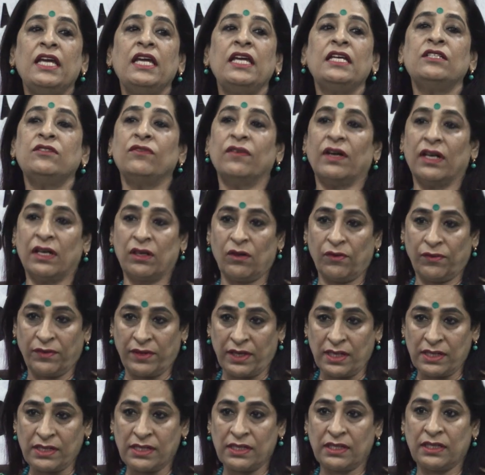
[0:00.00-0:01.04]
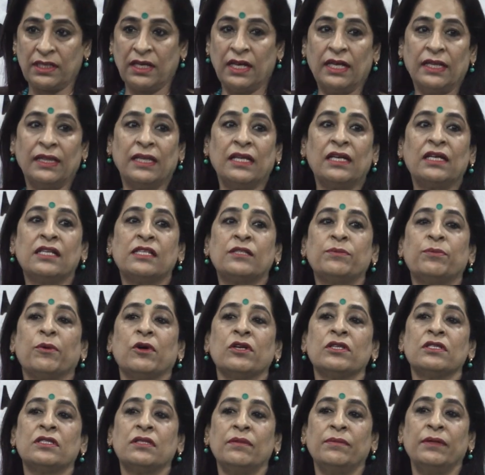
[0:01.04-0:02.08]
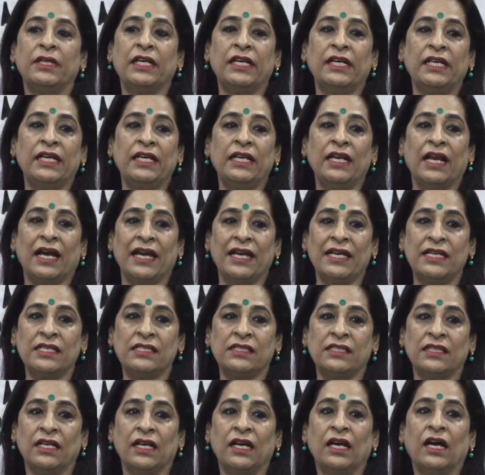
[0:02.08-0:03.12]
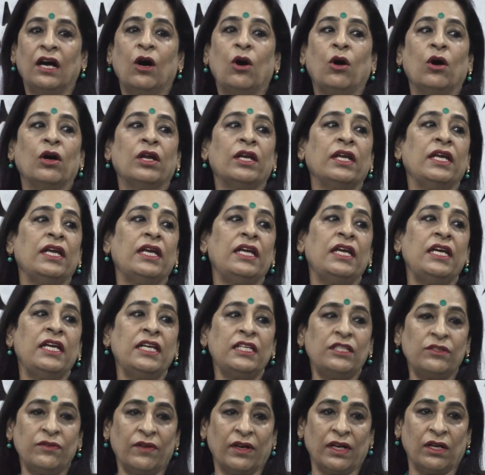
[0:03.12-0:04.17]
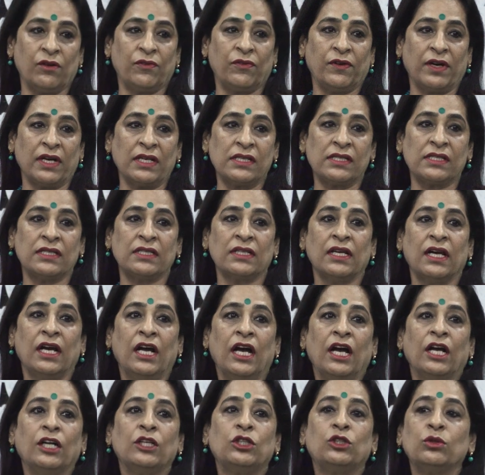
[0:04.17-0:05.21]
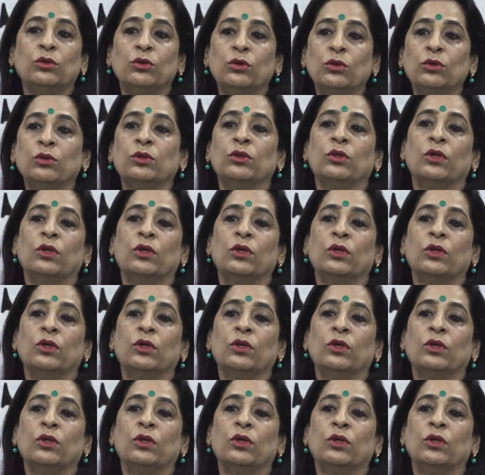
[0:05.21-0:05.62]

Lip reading: each one of us. The responsibility lies on each one of us to